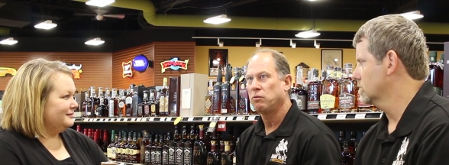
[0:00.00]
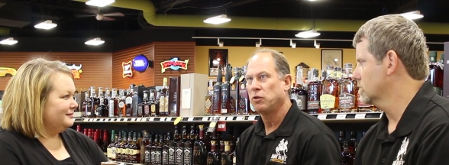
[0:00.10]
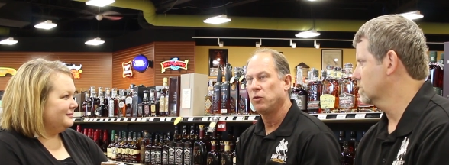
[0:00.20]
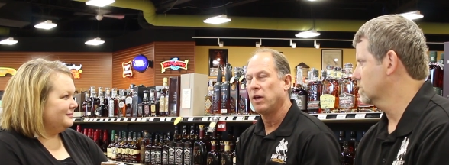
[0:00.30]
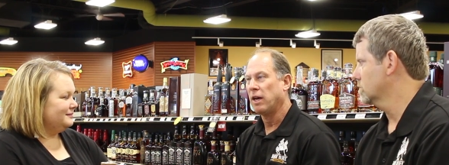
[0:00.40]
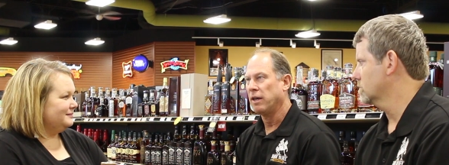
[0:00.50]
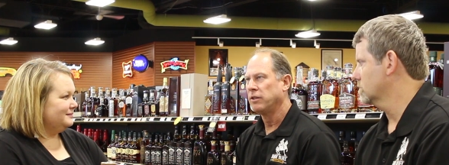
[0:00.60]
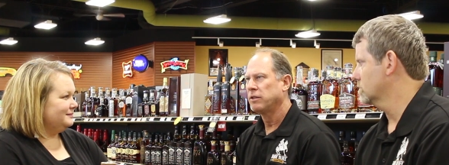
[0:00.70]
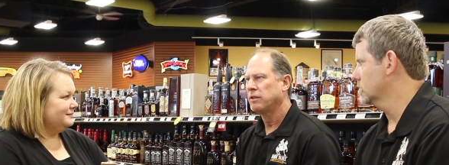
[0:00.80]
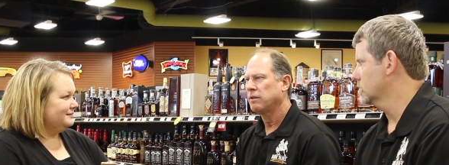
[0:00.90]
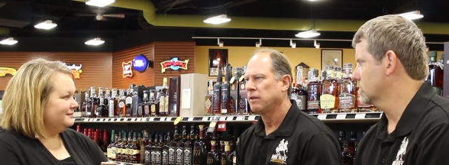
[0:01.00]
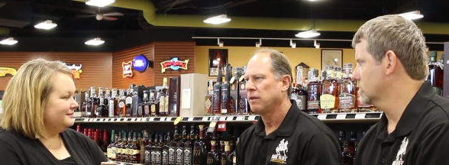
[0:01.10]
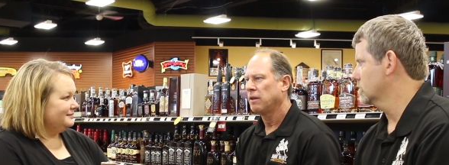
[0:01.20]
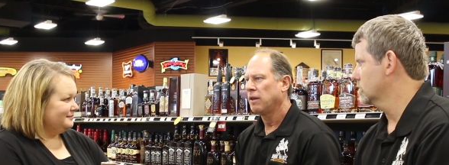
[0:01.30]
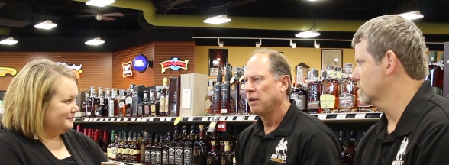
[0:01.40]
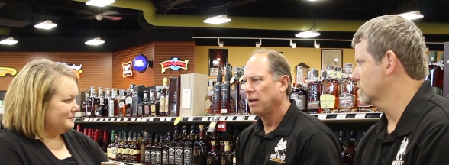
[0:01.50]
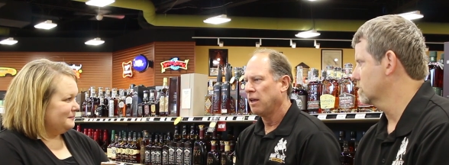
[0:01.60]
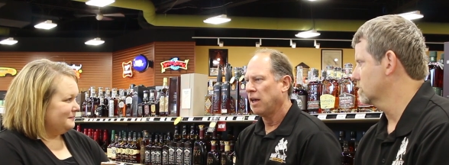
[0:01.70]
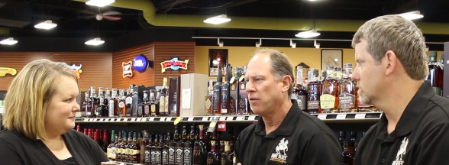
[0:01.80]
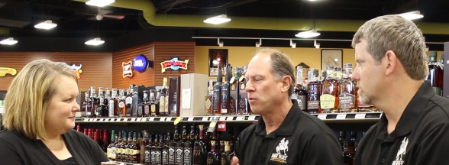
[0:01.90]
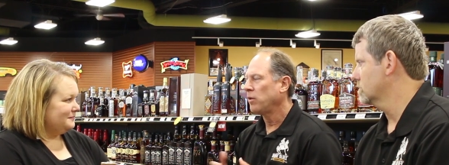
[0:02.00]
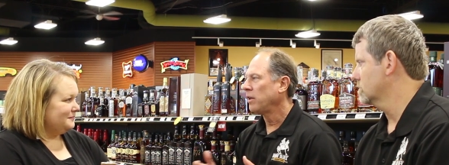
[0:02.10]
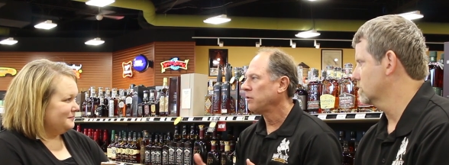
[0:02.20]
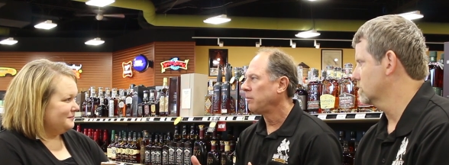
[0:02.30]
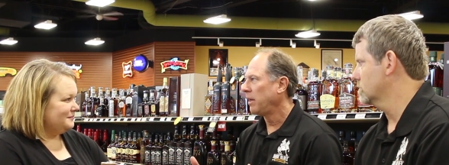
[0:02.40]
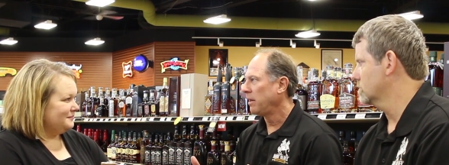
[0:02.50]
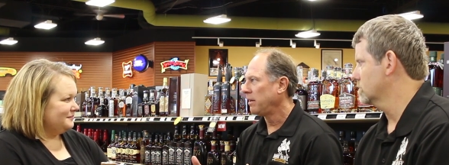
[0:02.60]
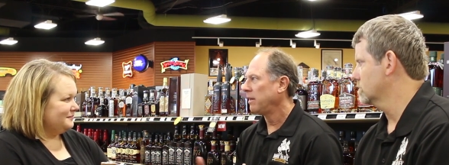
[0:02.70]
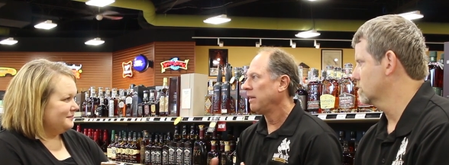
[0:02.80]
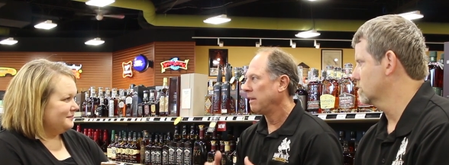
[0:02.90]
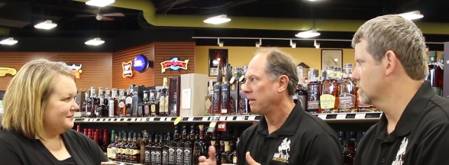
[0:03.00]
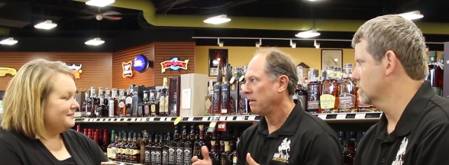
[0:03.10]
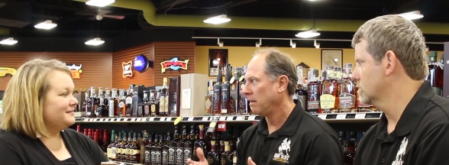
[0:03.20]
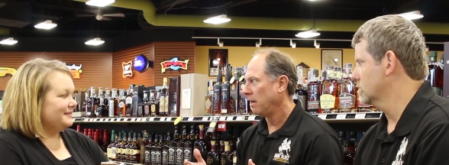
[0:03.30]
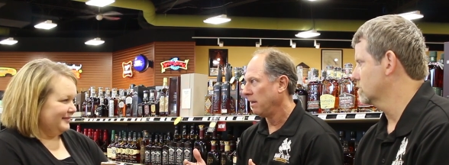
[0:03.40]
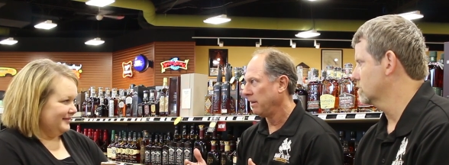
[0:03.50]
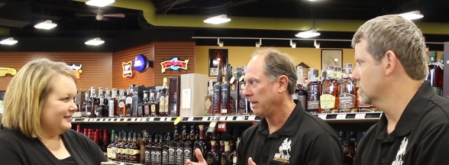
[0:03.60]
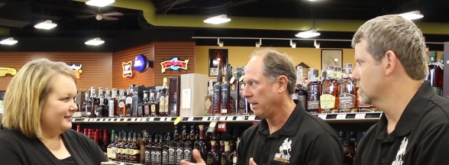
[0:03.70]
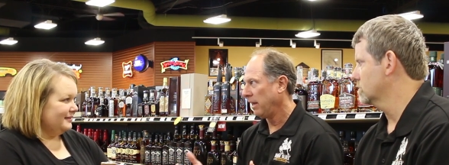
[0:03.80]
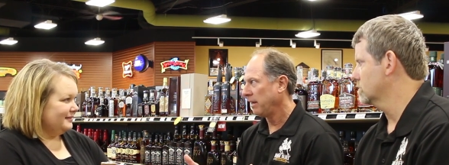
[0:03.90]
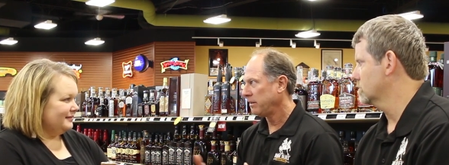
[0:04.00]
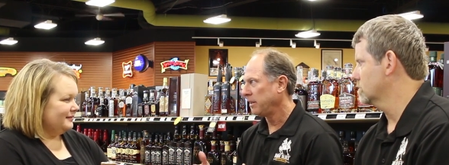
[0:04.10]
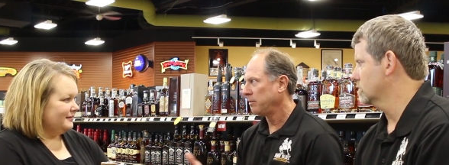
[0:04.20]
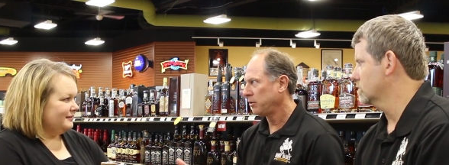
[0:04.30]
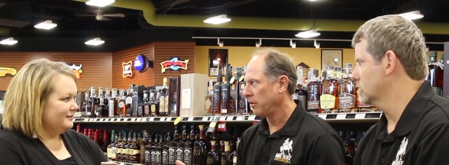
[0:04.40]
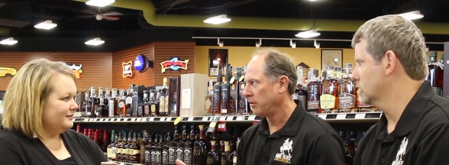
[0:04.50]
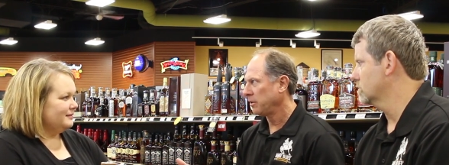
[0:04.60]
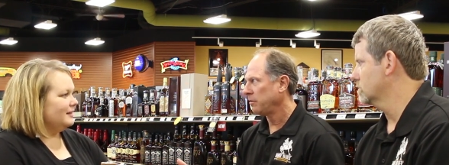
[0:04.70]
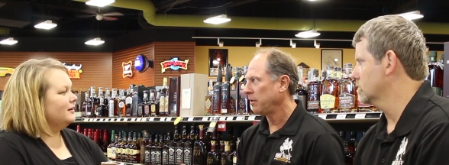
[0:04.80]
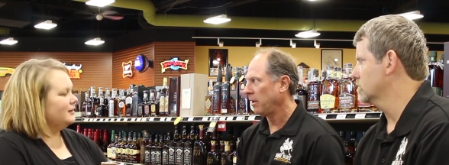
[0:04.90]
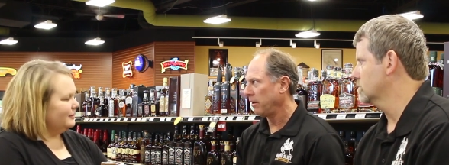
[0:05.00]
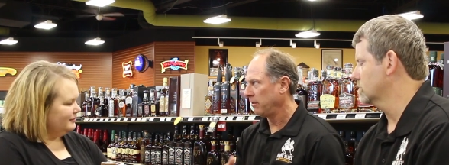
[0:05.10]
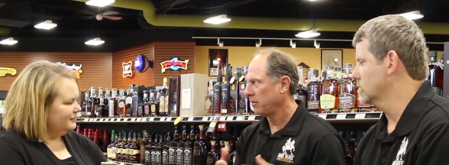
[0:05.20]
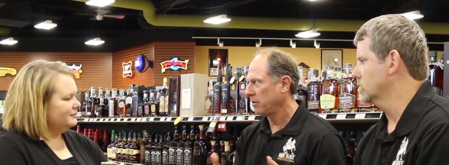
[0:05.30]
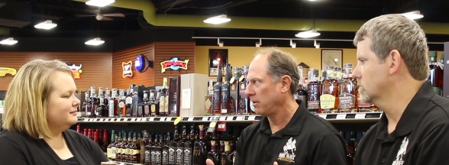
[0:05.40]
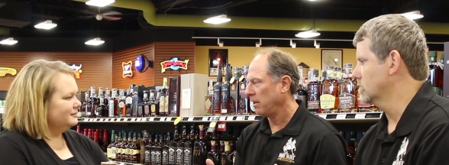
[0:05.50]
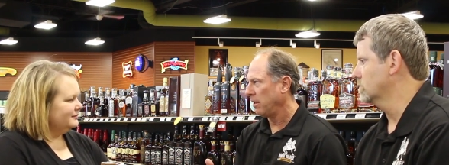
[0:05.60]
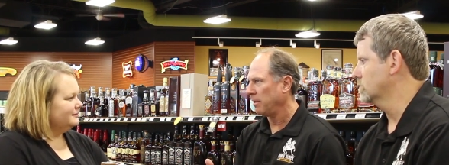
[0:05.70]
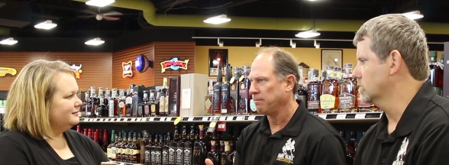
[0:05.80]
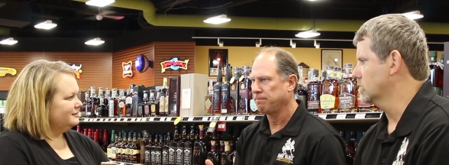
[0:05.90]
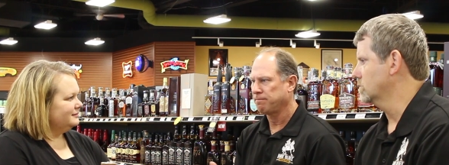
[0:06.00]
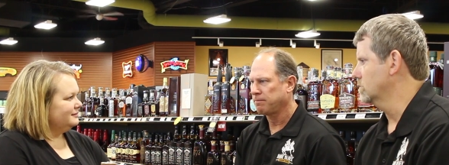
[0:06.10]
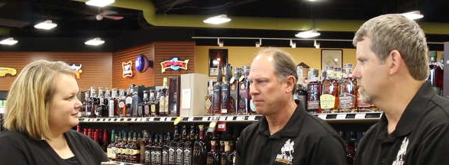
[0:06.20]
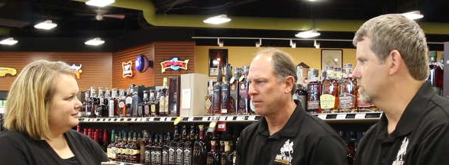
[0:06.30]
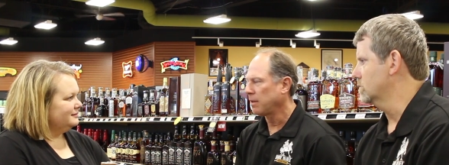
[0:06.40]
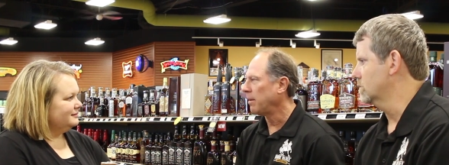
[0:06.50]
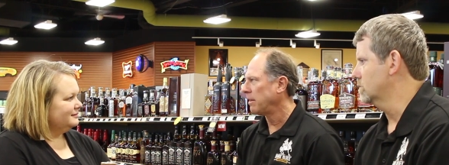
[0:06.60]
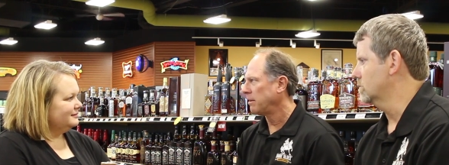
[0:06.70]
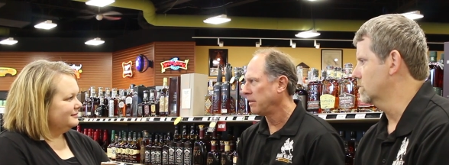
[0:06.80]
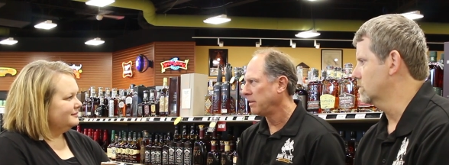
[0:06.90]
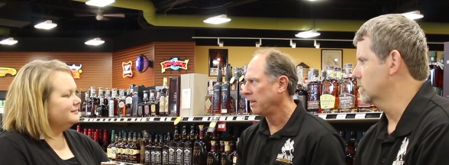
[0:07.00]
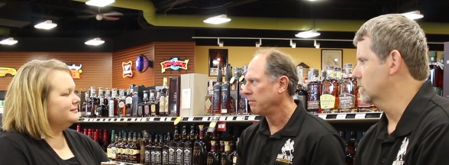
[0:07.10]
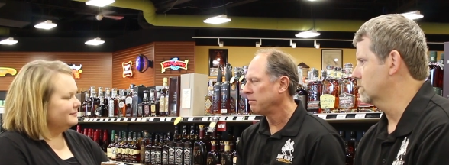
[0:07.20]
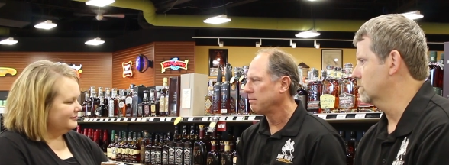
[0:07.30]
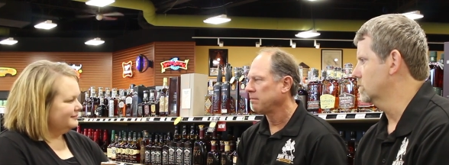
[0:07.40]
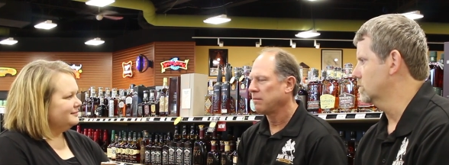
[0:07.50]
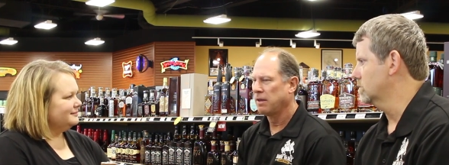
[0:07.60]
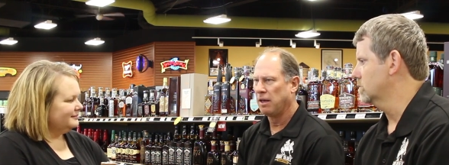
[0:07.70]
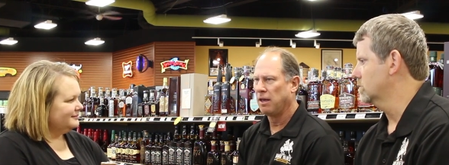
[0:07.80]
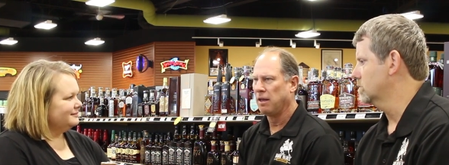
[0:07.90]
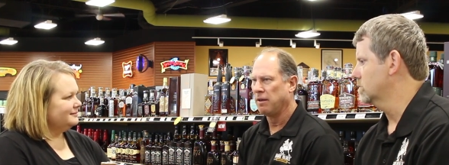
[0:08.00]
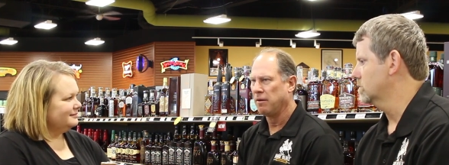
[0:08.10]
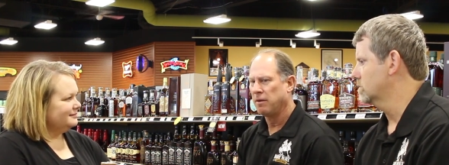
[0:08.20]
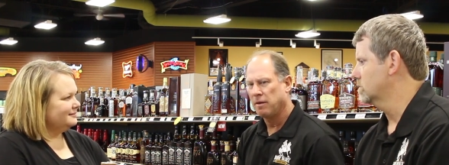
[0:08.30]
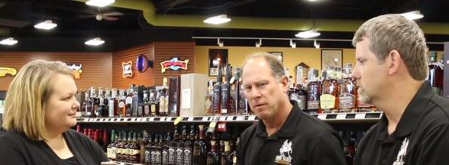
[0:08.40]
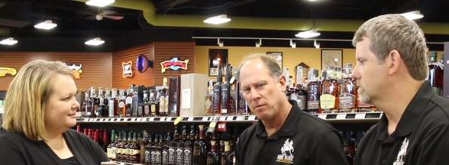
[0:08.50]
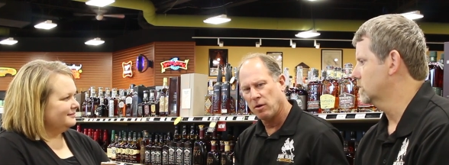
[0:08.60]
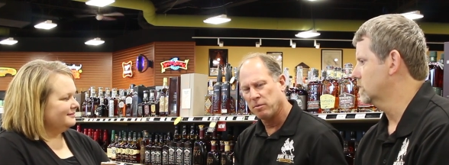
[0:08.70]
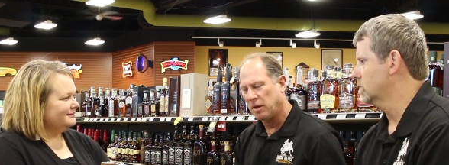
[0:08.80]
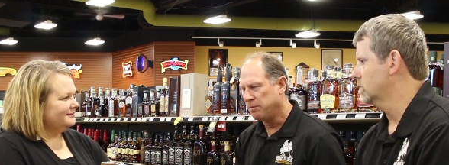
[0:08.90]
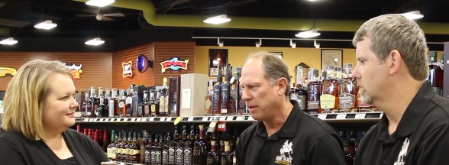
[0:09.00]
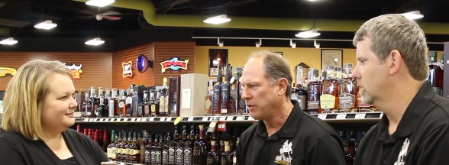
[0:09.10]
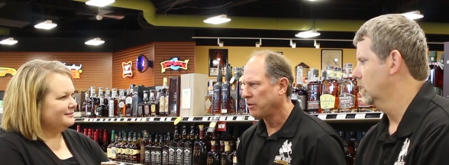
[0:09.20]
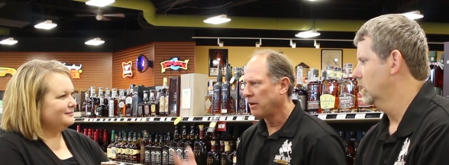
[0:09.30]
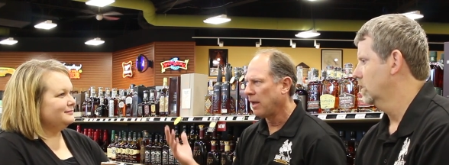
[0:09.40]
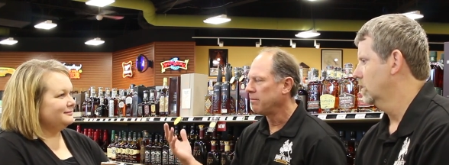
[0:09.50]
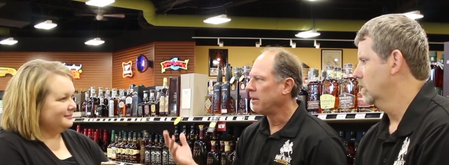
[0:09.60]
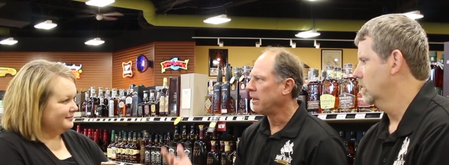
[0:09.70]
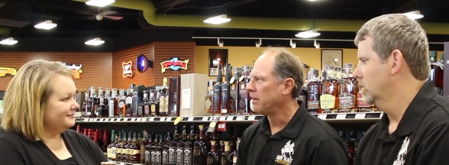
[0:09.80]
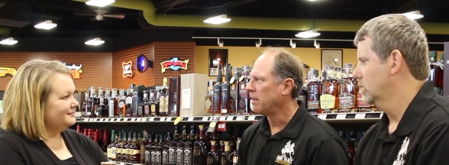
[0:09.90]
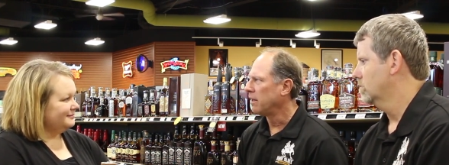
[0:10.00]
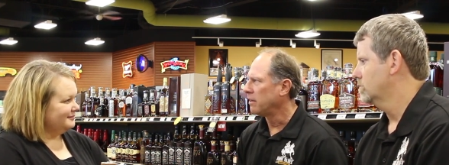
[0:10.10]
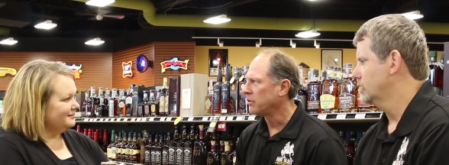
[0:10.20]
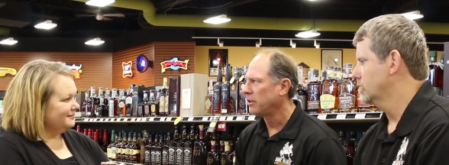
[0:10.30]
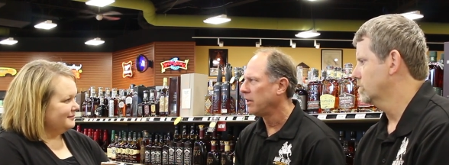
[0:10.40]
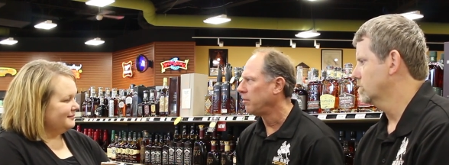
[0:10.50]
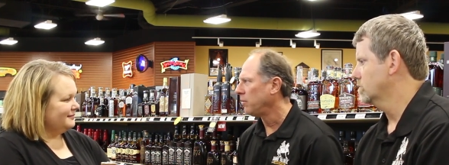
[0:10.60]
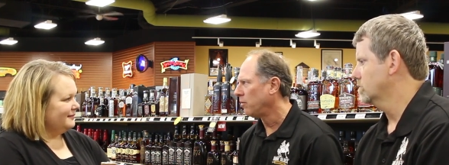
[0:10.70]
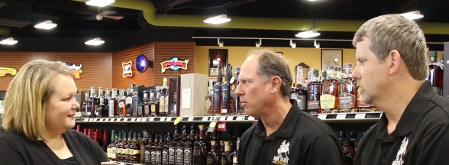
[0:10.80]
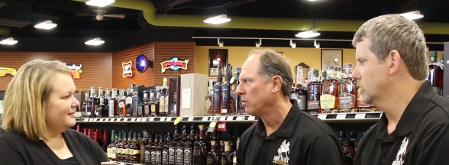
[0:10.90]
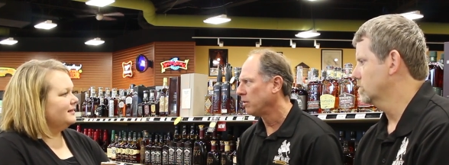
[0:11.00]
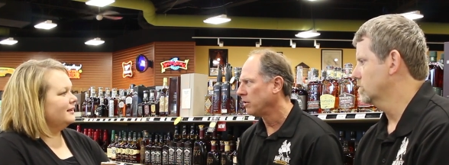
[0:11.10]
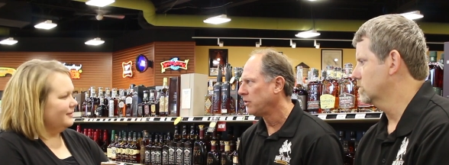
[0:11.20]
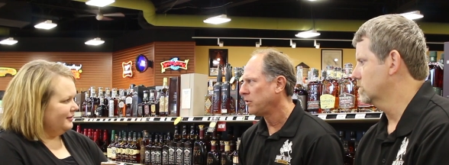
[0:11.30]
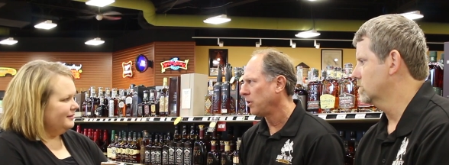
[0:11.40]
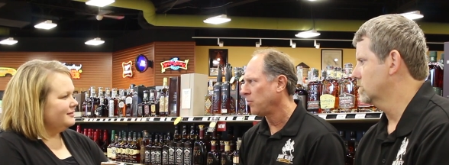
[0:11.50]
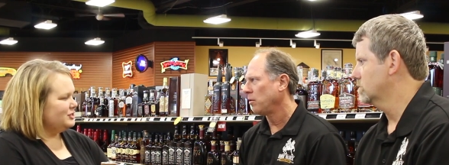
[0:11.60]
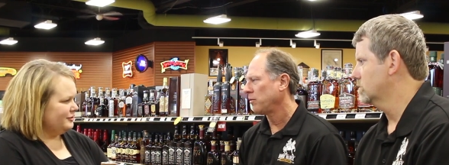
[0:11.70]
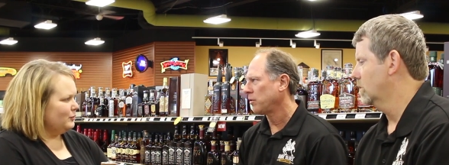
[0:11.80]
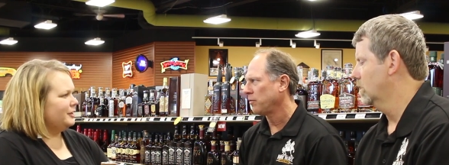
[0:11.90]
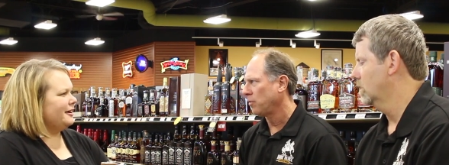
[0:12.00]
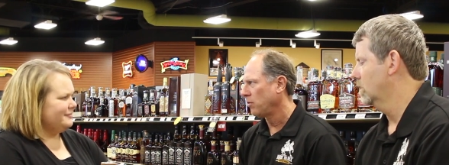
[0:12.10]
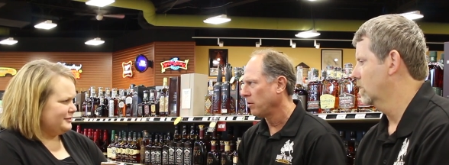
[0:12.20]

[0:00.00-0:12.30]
Speaker 1: two guys. Everyone else made uh, E8 team sergeant. Okay. Uh, commanded the team. Uh, Mark made major. I made uh, CW4, okay. Chief, Chief Officer 4.